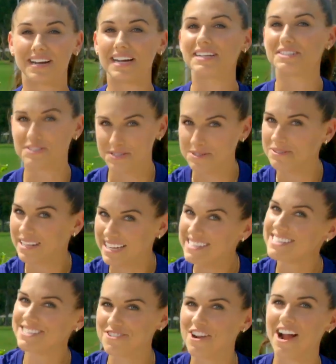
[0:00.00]
I do like
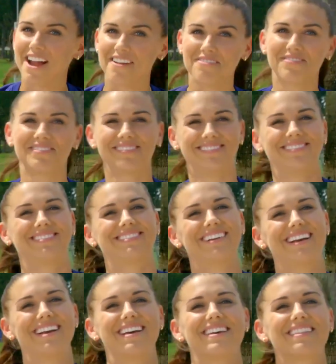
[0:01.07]
to drive.
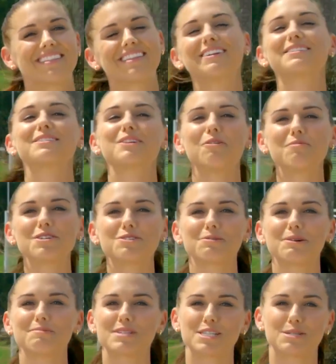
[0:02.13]
There's so much
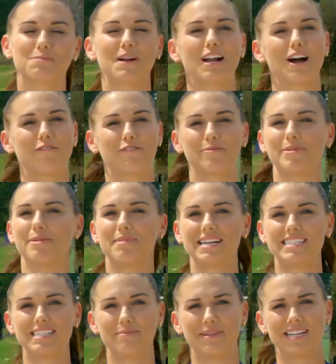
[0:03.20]
room to spread out for me and my
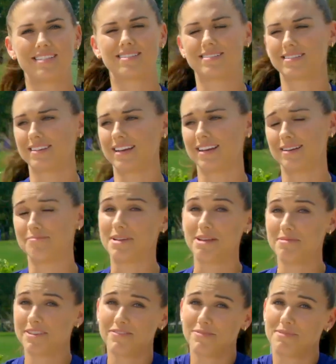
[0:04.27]
teammates, and
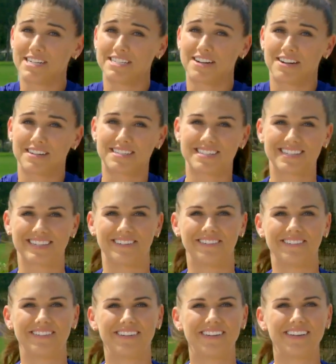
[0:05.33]
maybe even my dogs too.